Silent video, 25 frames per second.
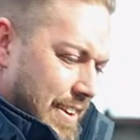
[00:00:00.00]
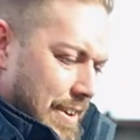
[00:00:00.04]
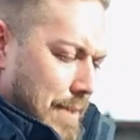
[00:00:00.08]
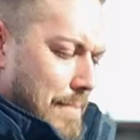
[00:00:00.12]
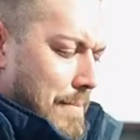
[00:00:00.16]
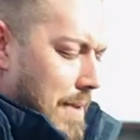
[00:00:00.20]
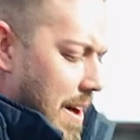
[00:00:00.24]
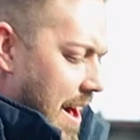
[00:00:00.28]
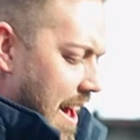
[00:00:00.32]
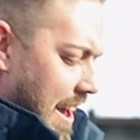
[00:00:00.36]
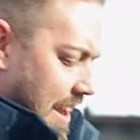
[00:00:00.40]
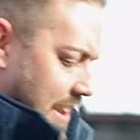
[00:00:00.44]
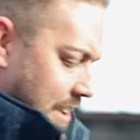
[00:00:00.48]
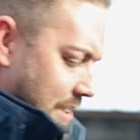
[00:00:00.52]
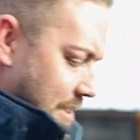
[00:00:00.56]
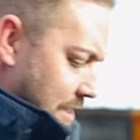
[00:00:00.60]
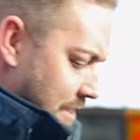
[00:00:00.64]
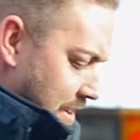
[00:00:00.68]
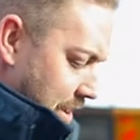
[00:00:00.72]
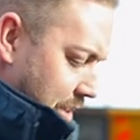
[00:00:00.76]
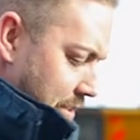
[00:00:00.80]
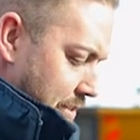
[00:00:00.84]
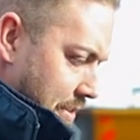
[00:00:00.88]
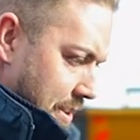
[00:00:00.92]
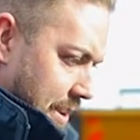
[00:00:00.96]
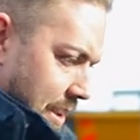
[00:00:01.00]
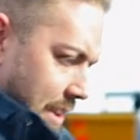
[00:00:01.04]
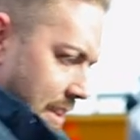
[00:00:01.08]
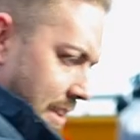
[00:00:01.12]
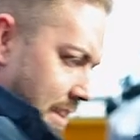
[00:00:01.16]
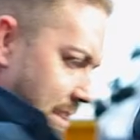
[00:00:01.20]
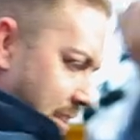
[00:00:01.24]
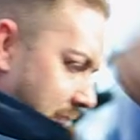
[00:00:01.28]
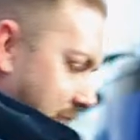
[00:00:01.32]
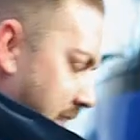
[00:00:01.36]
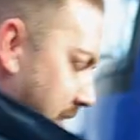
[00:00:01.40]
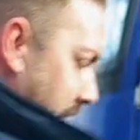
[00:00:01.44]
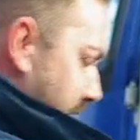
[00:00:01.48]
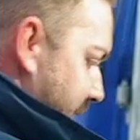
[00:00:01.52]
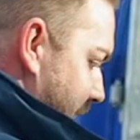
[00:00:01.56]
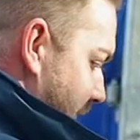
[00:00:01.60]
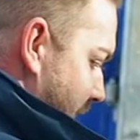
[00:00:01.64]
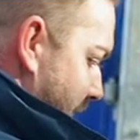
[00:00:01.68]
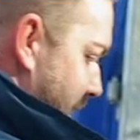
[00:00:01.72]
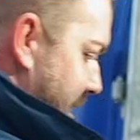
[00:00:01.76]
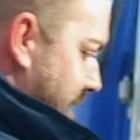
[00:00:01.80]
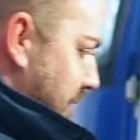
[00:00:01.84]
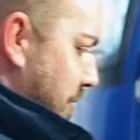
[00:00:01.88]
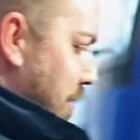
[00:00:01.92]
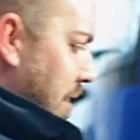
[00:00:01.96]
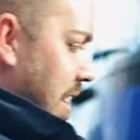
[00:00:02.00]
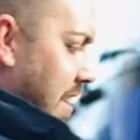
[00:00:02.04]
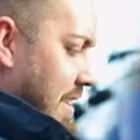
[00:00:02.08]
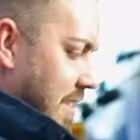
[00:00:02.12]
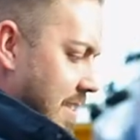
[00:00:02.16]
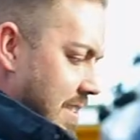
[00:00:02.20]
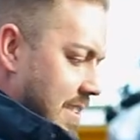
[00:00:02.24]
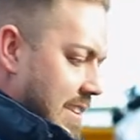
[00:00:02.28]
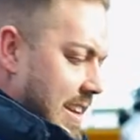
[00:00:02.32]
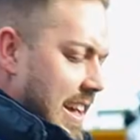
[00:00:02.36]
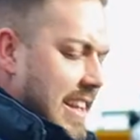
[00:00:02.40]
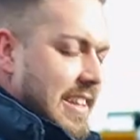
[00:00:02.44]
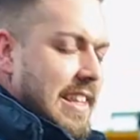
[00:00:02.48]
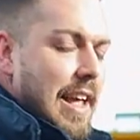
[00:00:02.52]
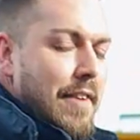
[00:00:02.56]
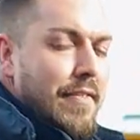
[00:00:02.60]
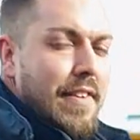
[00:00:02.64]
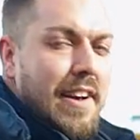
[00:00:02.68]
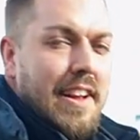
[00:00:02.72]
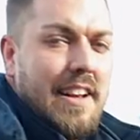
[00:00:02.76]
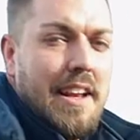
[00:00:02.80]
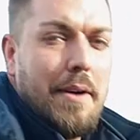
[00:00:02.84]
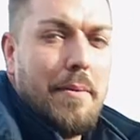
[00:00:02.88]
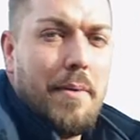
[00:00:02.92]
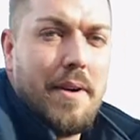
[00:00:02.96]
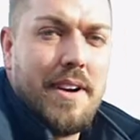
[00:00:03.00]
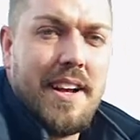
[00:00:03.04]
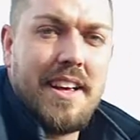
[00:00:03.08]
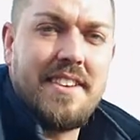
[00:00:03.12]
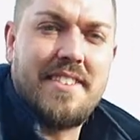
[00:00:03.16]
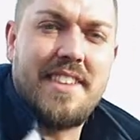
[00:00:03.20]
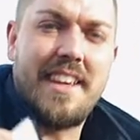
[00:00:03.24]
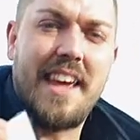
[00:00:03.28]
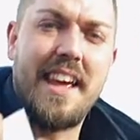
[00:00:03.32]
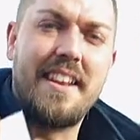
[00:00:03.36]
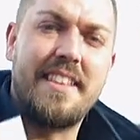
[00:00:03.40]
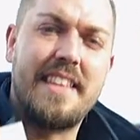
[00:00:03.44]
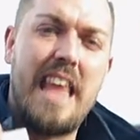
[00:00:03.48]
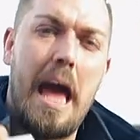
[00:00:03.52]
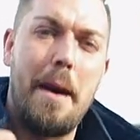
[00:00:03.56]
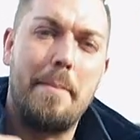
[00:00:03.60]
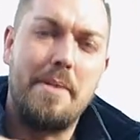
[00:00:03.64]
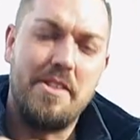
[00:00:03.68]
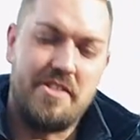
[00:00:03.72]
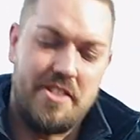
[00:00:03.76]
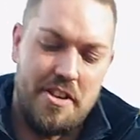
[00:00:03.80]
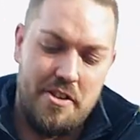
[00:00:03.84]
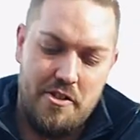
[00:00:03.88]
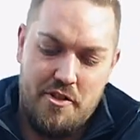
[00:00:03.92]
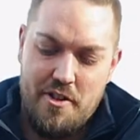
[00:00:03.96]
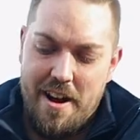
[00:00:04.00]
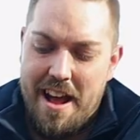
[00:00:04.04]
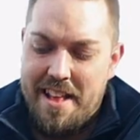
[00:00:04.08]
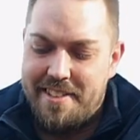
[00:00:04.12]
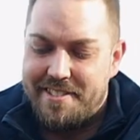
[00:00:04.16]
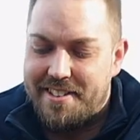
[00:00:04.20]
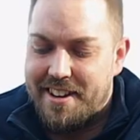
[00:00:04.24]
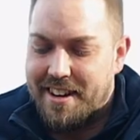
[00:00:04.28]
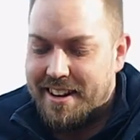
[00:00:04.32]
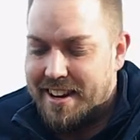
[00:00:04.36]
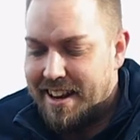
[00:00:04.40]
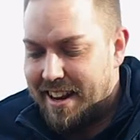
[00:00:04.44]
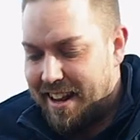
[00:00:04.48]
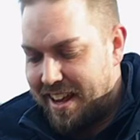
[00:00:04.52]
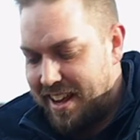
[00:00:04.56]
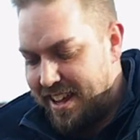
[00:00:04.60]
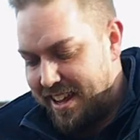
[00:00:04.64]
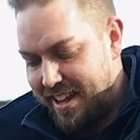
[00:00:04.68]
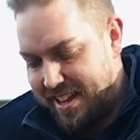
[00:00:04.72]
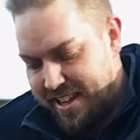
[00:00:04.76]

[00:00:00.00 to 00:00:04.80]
My goodness. Oh, he definitely didn't want these to get damaged in transit, did he?